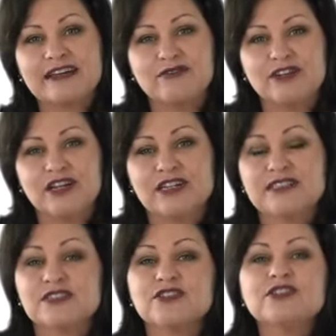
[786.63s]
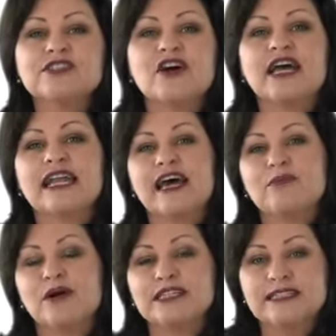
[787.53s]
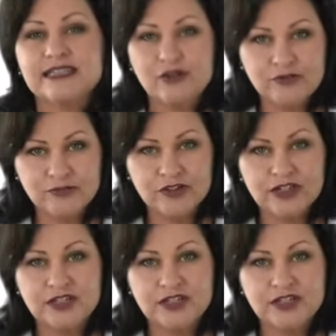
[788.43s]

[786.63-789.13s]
and realise as soon as I allowed myself